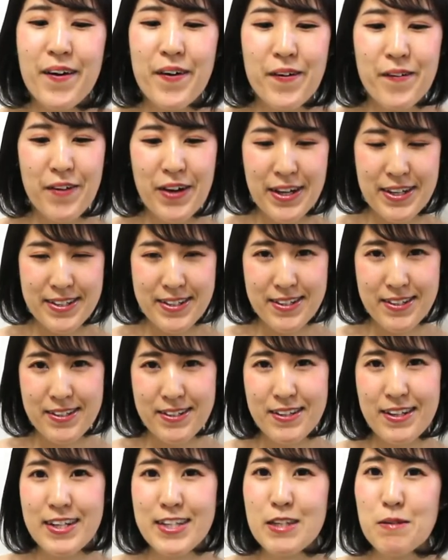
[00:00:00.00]
Alright,
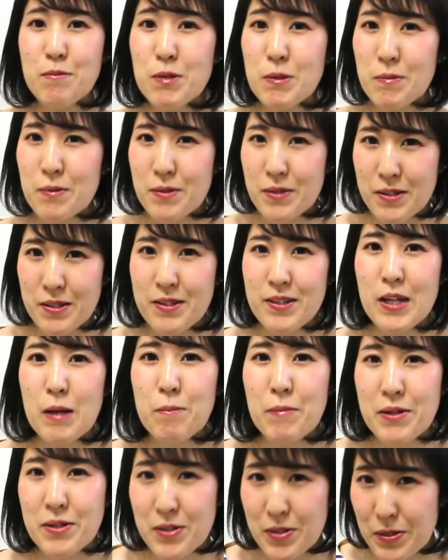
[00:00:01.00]
let's move on to
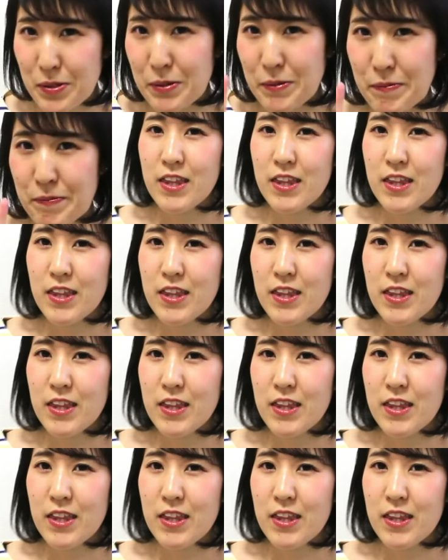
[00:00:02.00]
number two.